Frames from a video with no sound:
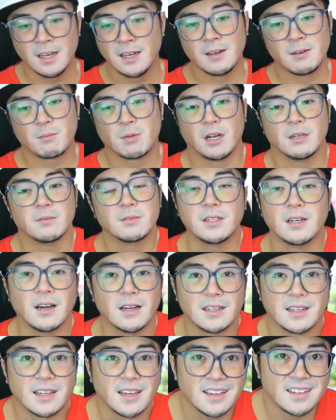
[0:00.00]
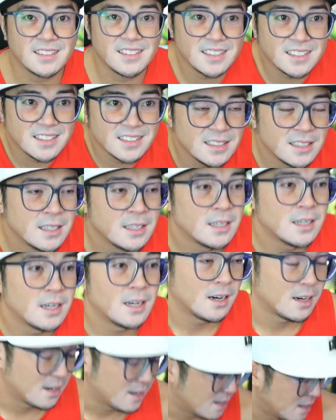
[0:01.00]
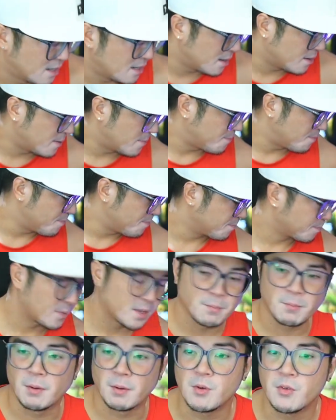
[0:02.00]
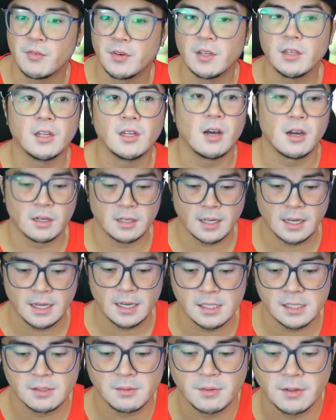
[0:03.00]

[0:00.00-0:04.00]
probably not in Canada. But moving along, guys, we're